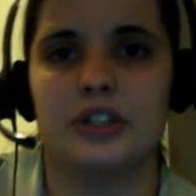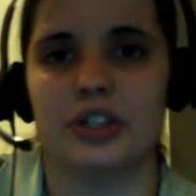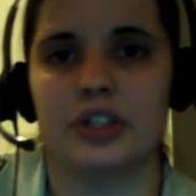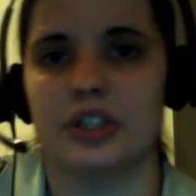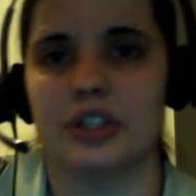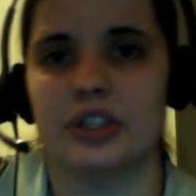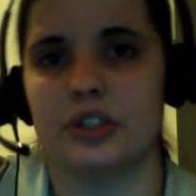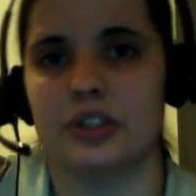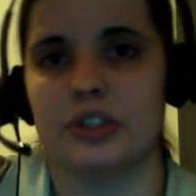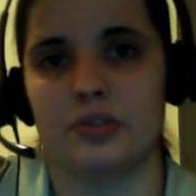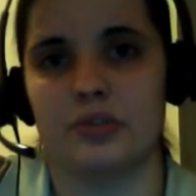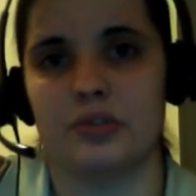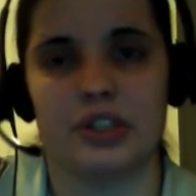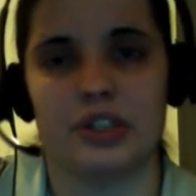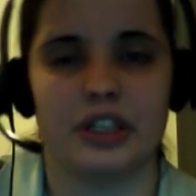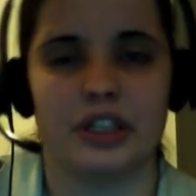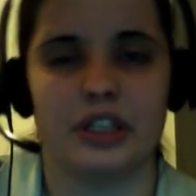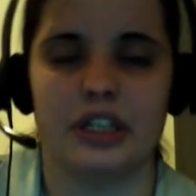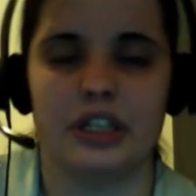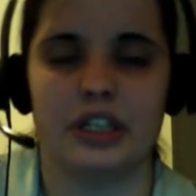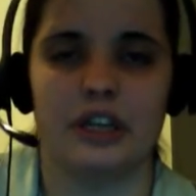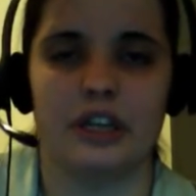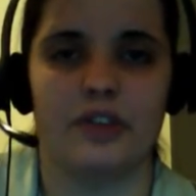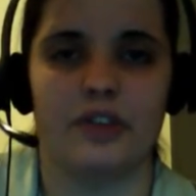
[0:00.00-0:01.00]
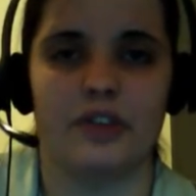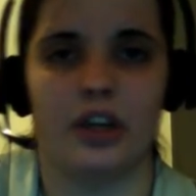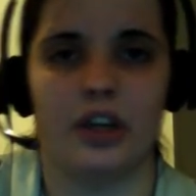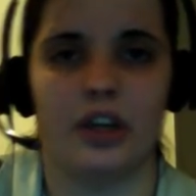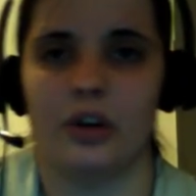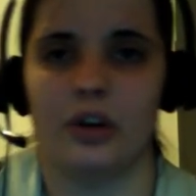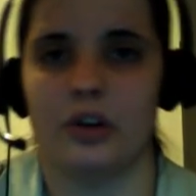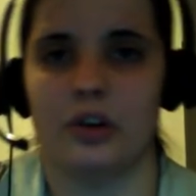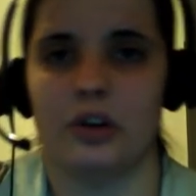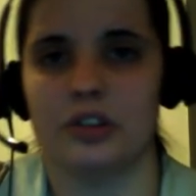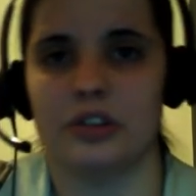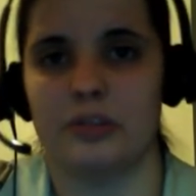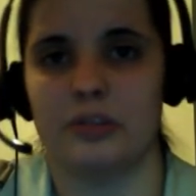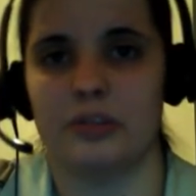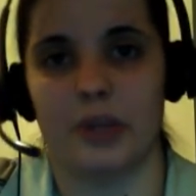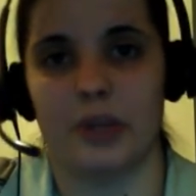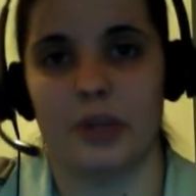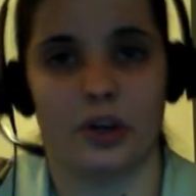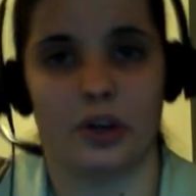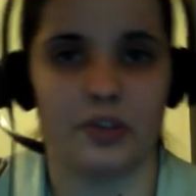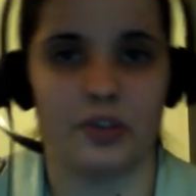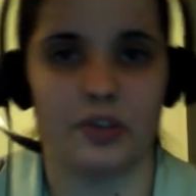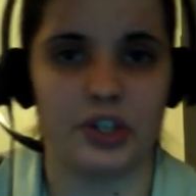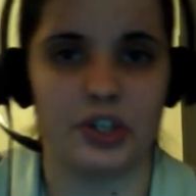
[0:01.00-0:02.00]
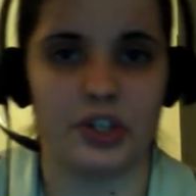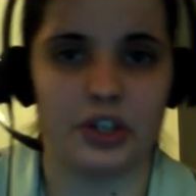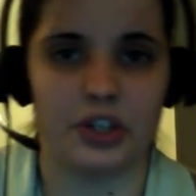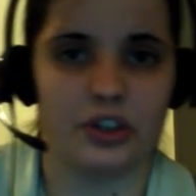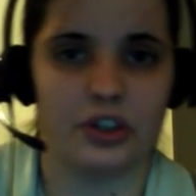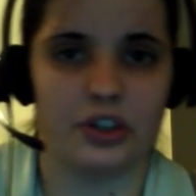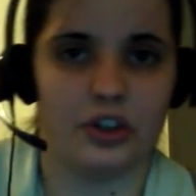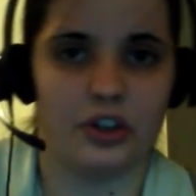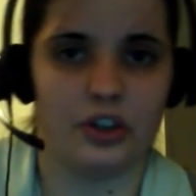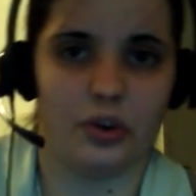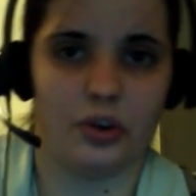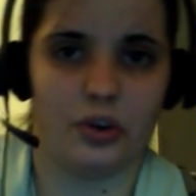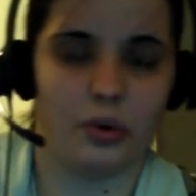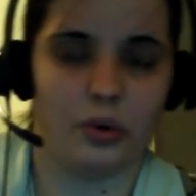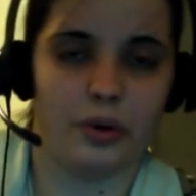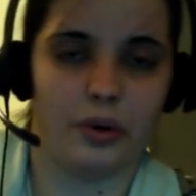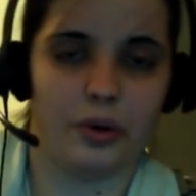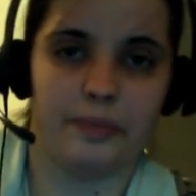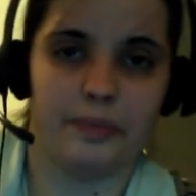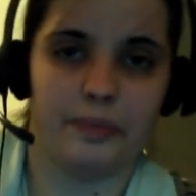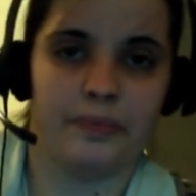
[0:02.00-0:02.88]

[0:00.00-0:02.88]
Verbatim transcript: just recently did a video on something called the gender unicorn.